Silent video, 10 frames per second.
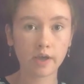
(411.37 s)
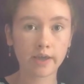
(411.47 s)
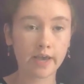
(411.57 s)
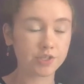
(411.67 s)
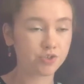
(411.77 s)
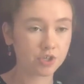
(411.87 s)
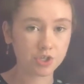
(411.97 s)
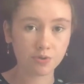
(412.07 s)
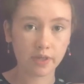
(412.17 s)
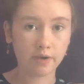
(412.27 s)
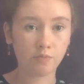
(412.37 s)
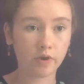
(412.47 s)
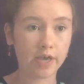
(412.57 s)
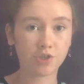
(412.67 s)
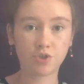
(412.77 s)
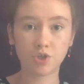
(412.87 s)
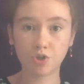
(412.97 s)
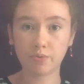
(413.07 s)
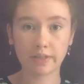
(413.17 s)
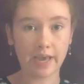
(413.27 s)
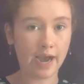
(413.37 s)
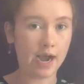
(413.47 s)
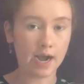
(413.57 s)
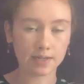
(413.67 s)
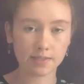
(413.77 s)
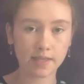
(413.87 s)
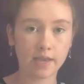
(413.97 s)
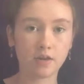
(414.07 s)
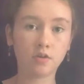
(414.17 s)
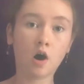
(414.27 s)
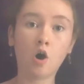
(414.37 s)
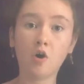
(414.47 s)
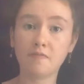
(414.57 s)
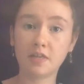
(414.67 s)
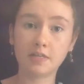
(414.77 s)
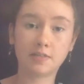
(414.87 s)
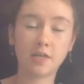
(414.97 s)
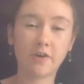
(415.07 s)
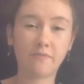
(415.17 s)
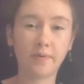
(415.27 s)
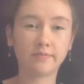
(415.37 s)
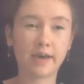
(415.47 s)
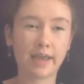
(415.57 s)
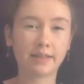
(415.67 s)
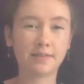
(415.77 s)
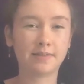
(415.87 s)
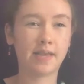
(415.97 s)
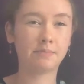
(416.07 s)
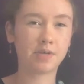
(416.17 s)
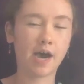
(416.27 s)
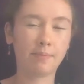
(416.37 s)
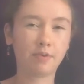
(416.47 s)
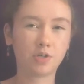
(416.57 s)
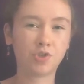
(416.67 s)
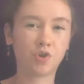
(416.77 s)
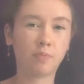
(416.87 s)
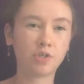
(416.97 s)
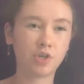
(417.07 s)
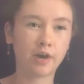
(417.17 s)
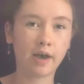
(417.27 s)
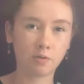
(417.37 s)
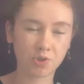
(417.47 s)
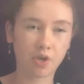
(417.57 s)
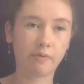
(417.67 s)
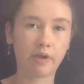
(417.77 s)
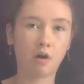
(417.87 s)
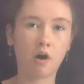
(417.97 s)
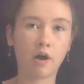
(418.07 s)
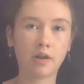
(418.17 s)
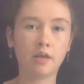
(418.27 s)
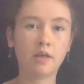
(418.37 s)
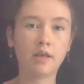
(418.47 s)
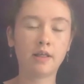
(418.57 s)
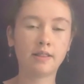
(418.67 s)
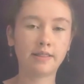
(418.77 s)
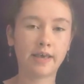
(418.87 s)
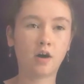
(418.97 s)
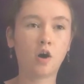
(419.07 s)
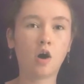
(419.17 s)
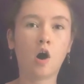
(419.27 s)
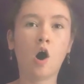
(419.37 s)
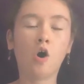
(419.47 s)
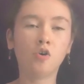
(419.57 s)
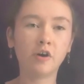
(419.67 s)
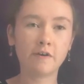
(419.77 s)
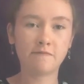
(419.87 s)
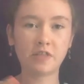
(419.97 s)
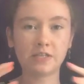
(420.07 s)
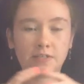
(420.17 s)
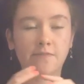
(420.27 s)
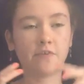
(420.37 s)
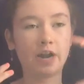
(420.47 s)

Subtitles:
Kestra do that? Will Kestra do what they ask and all of this stuff? But like at the same time there's so much else going on that all of these different